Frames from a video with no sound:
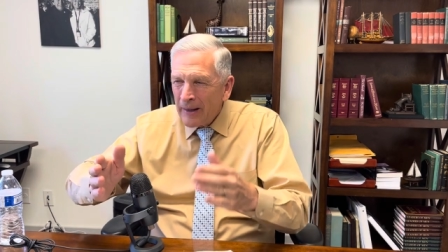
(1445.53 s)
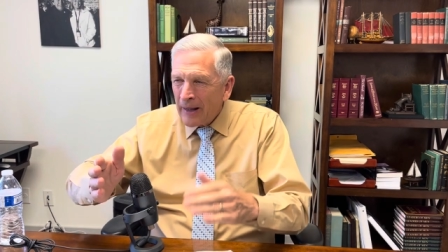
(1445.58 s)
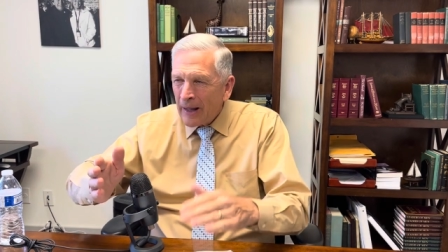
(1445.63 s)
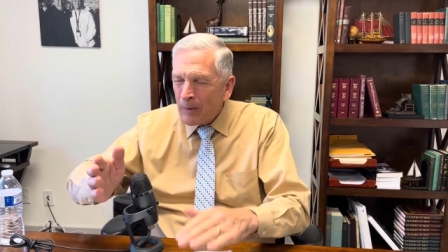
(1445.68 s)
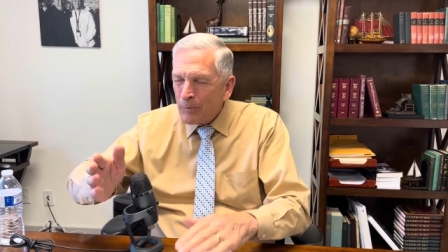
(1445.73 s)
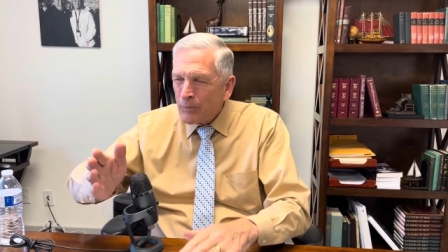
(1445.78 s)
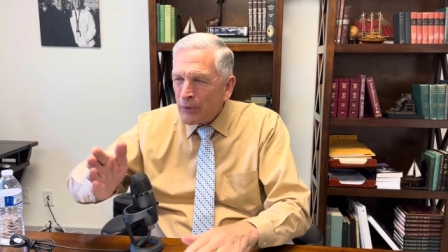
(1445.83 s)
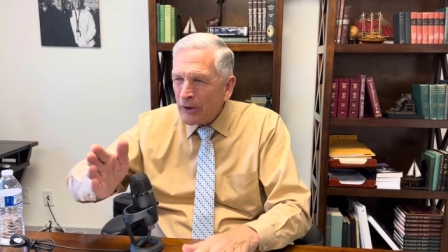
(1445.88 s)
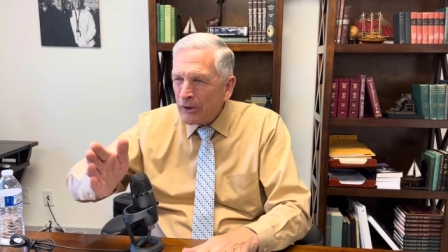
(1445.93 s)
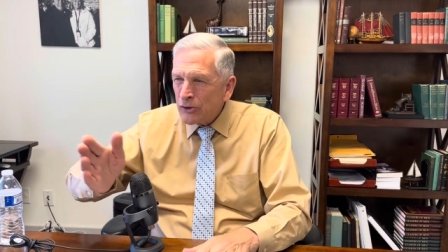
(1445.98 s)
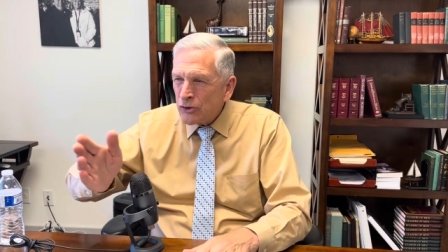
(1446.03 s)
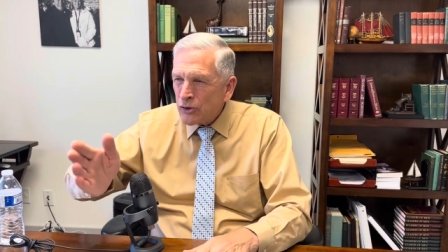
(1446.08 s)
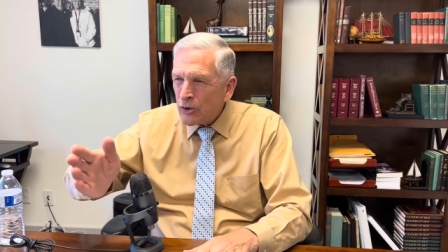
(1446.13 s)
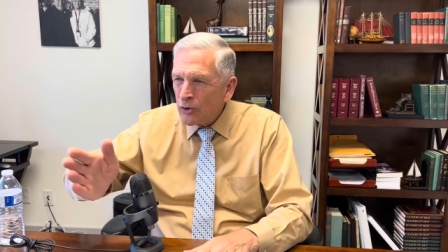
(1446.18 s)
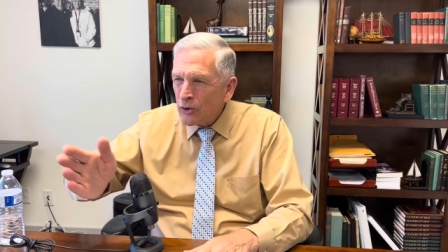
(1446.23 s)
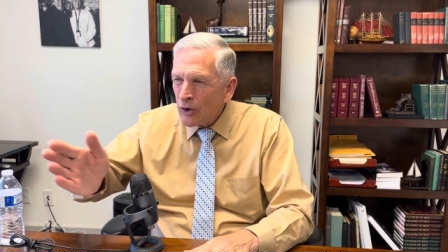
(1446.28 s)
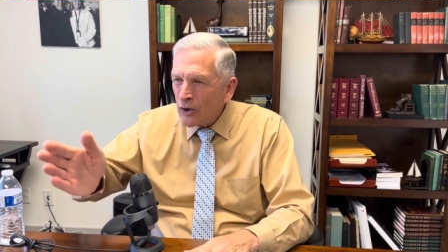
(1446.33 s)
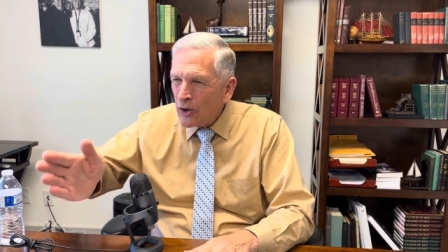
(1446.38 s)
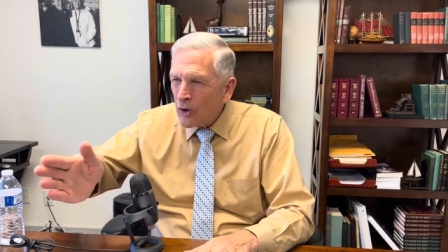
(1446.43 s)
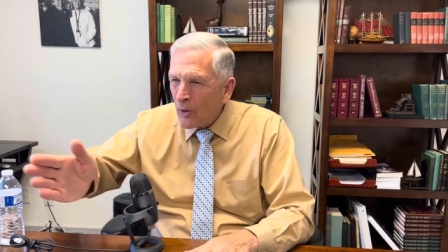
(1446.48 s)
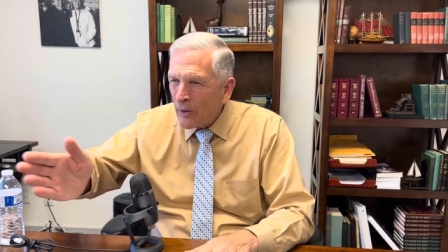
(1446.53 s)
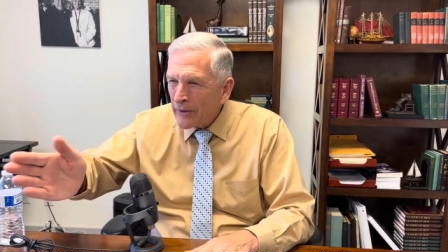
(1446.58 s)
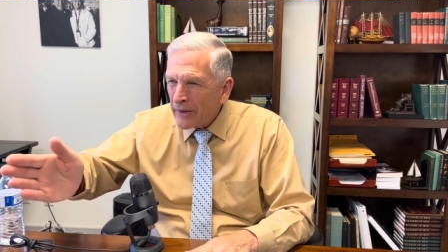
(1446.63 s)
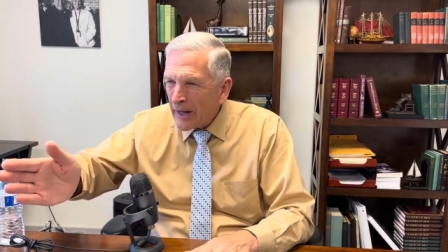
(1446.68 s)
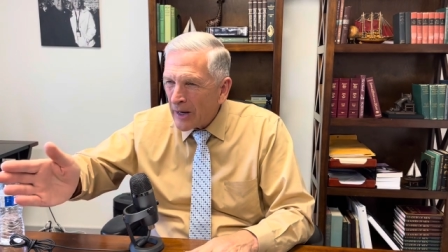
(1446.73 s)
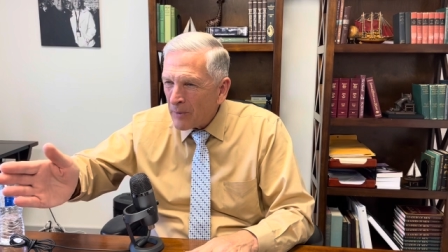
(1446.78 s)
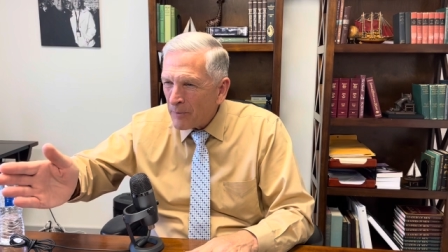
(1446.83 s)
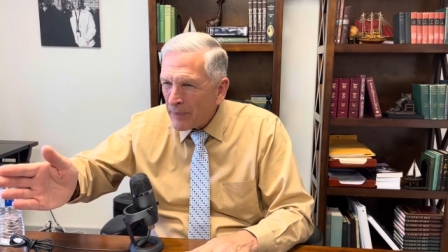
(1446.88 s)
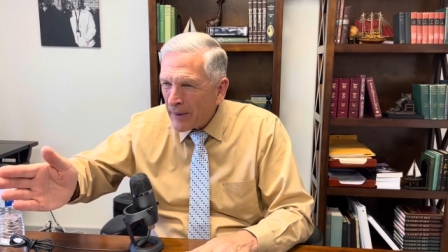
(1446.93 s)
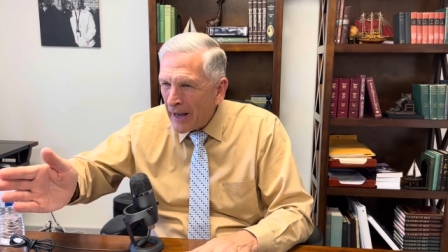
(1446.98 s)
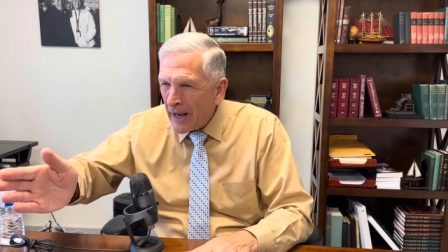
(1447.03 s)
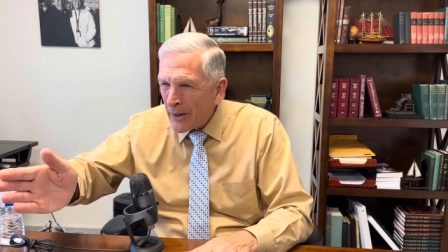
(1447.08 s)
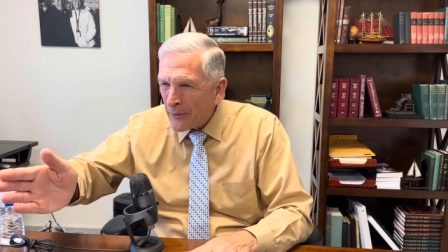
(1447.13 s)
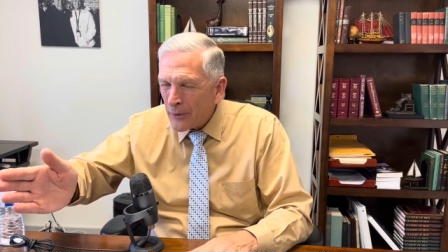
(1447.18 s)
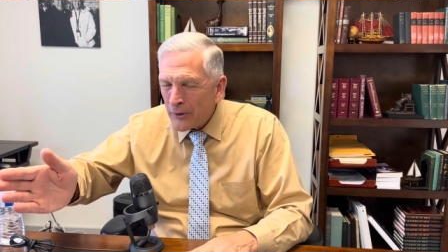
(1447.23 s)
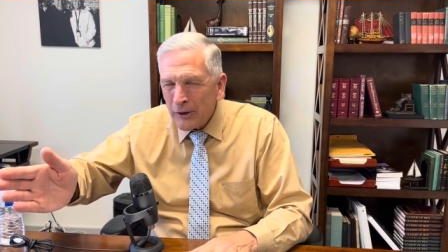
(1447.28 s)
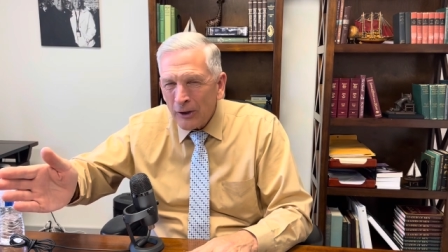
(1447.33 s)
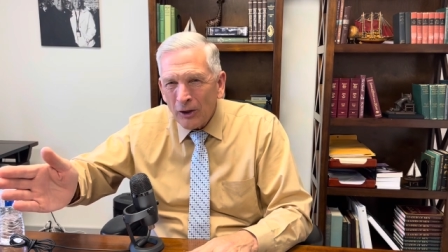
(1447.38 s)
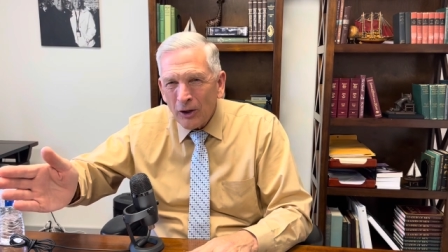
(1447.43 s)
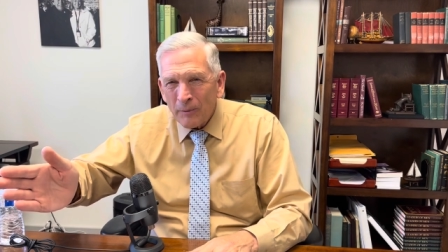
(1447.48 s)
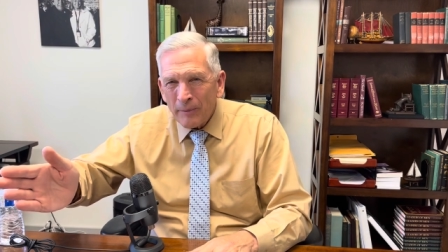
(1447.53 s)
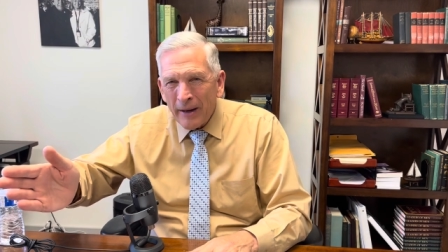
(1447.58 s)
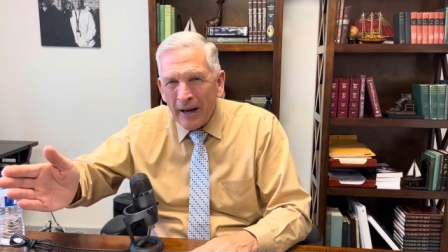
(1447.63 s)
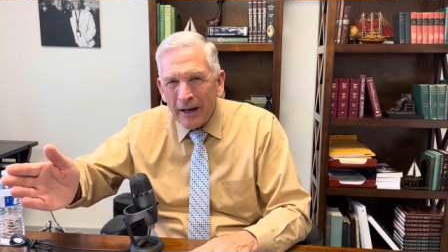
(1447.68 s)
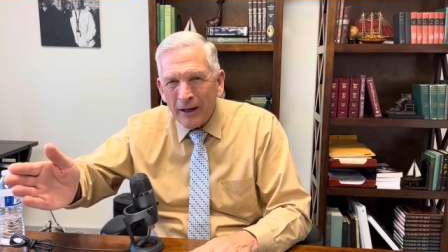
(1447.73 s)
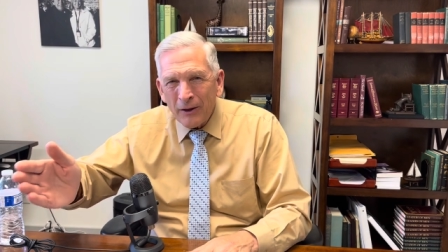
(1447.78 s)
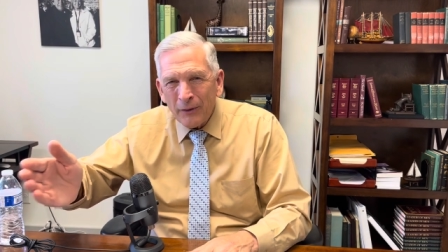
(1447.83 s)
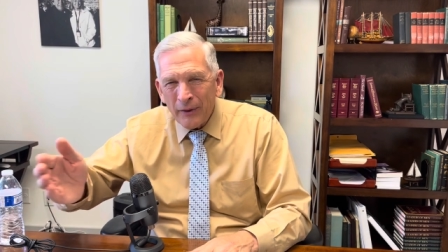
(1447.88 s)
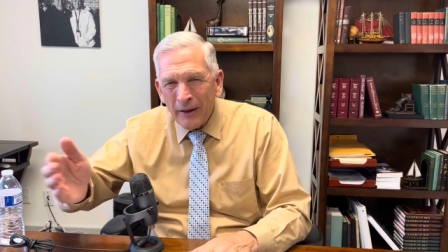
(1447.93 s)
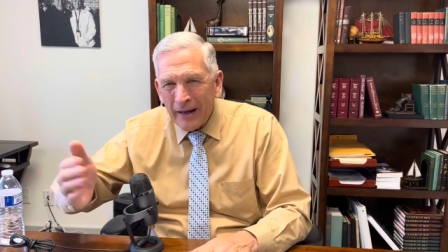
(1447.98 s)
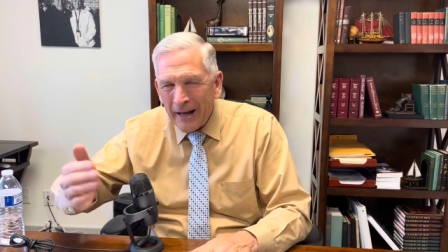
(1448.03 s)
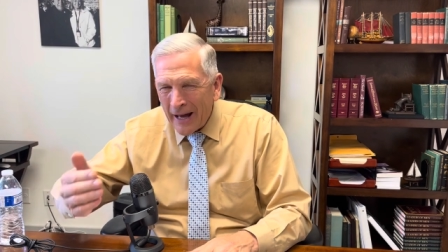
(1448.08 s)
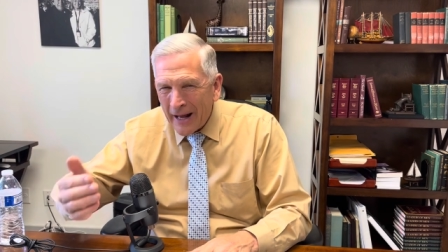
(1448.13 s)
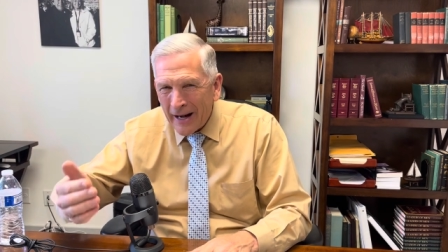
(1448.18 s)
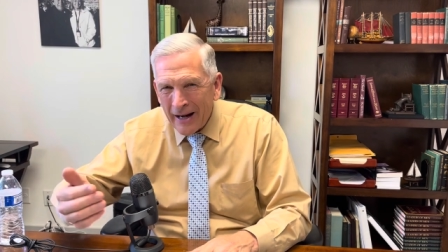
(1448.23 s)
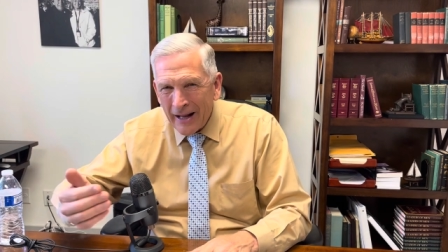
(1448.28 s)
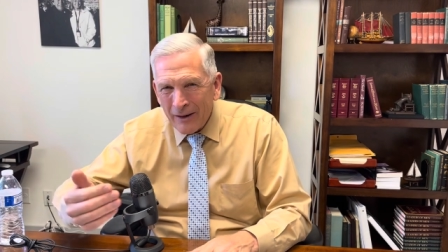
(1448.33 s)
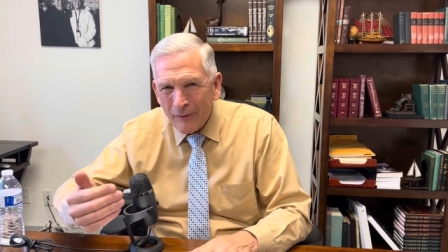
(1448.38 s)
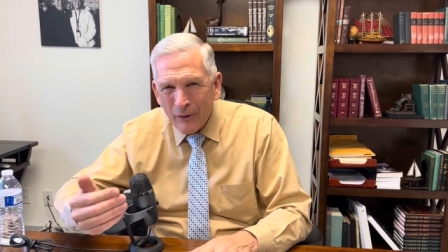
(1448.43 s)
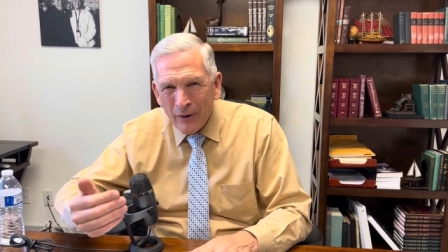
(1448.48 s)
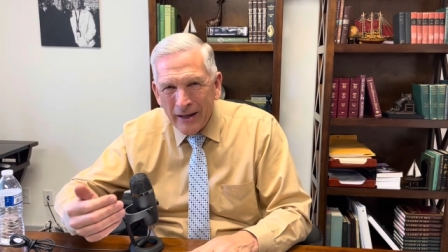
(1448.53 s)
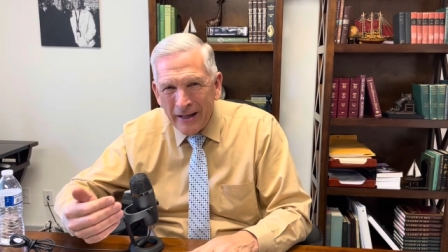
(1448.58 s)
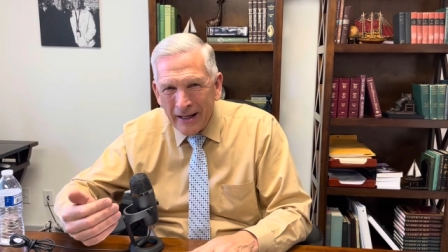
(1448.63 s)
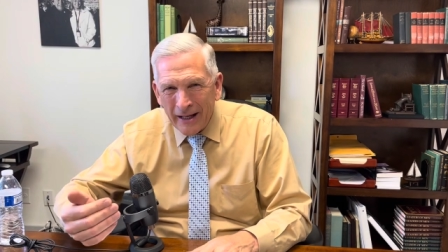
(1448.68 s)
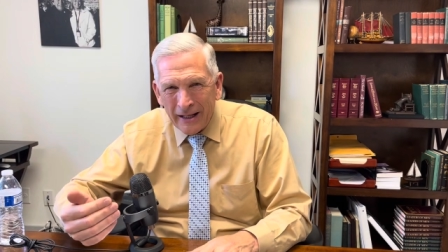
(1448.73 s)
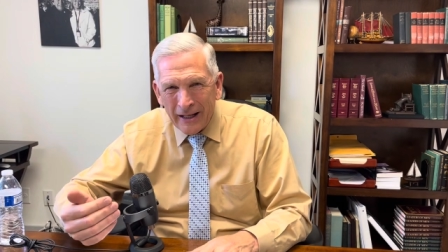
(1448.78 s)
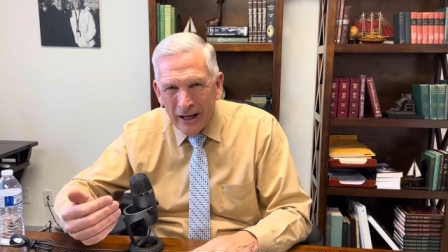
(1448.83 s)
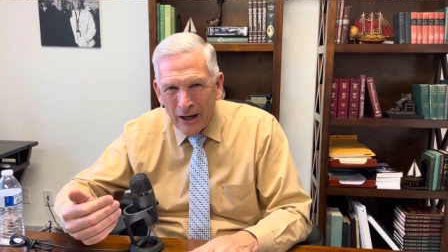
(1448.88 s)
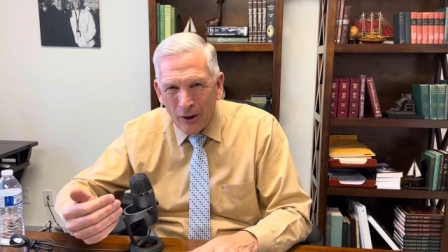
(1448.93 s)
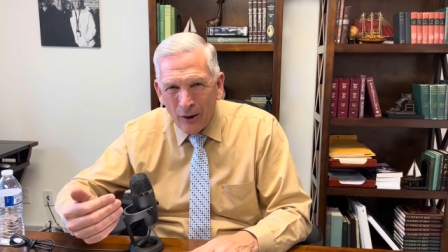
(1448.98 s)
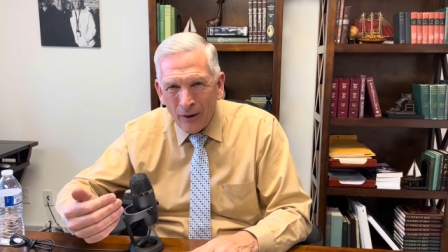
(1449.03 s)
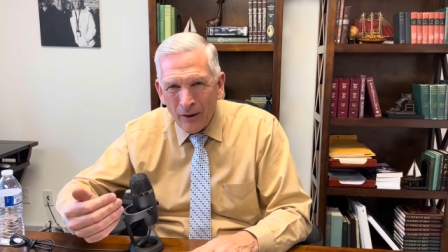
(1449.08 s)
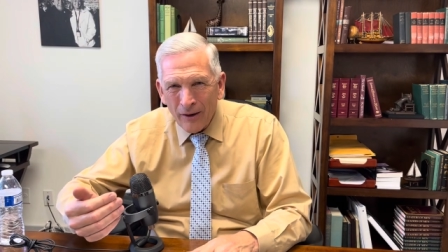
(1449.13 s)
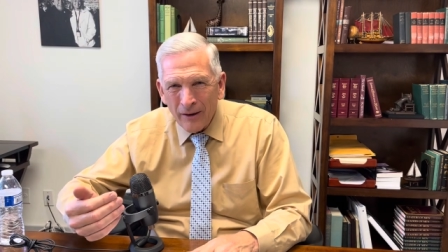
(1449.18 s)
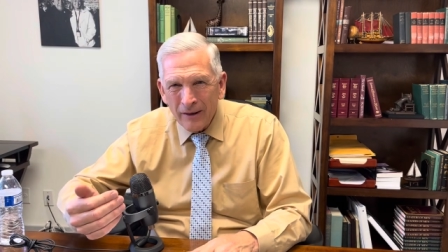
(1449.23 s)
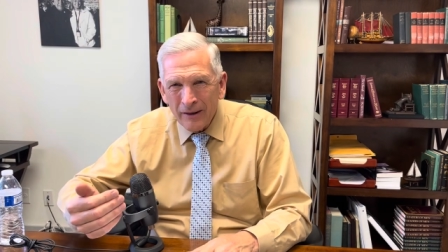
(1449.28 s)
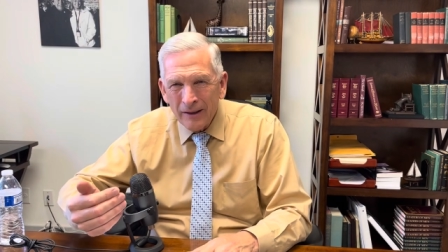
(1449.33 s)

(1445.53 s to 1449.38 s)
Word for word: And pretty soon you're going down a path and you look back and you think, how did I ever get here?